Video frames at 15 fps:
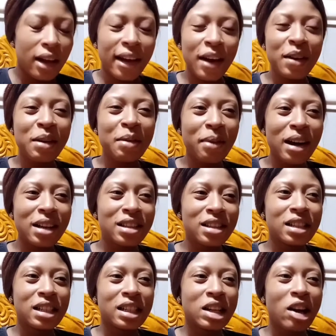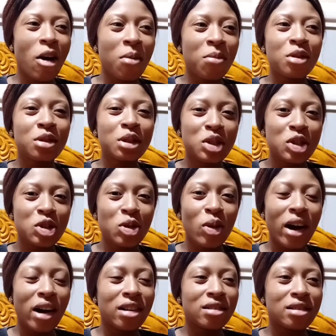Can you imagine? I almost due,
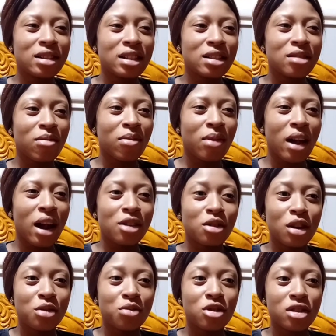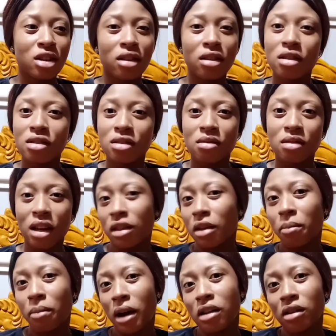and I just recently
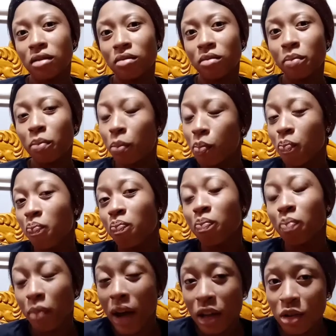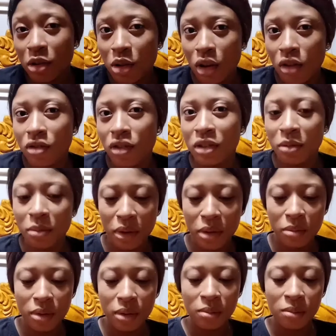started buying stuff for the
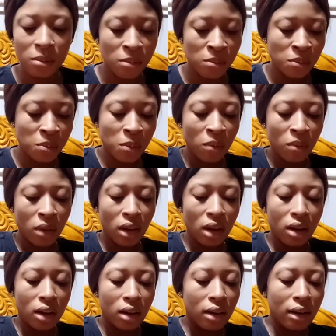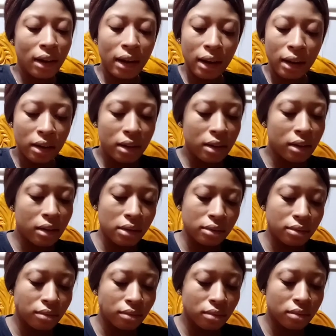baby. Like,
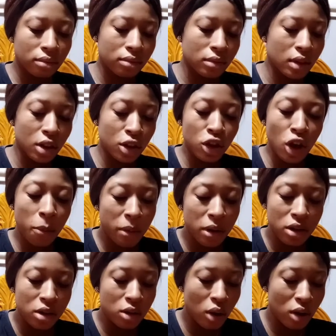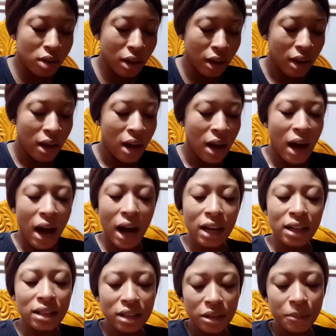the shopping is not here.
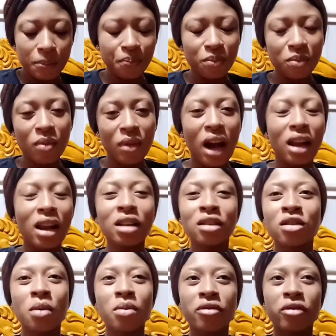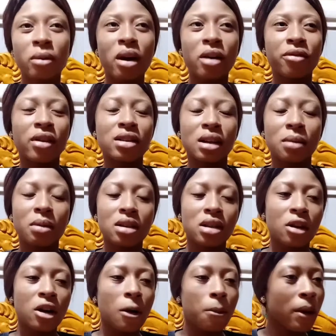And I learned something from my first and my
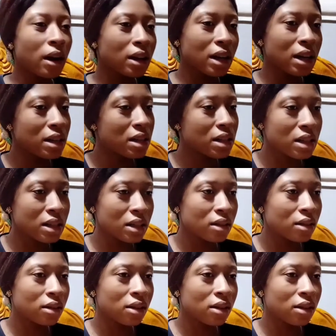second pregnancy.